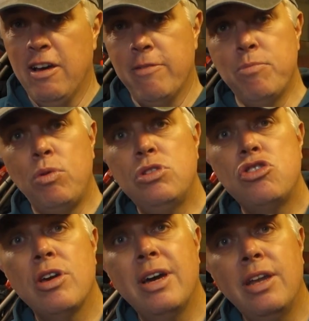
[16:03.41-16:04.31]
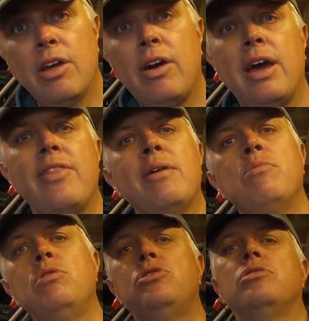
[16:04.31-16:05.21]
of moisture at night and that
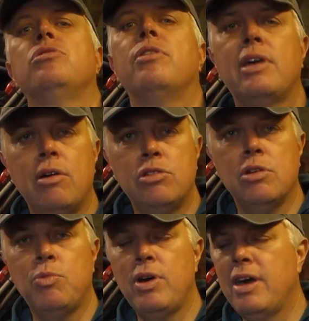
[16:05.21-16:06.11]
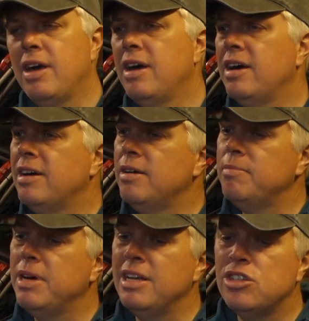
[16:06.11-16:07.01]
moisture's got to go somewhere
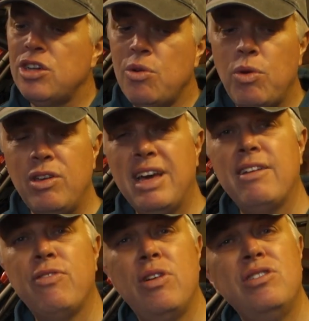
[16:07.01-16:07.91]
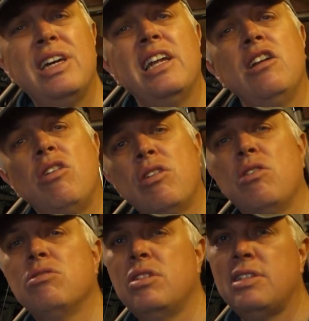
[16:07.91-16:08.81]
um, and so what you can find is you get a lot of
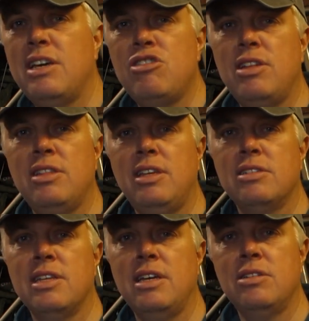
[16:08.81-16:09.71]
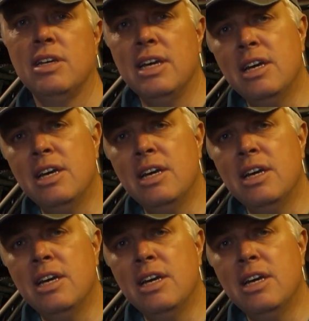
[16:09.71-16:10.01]
condensation in these things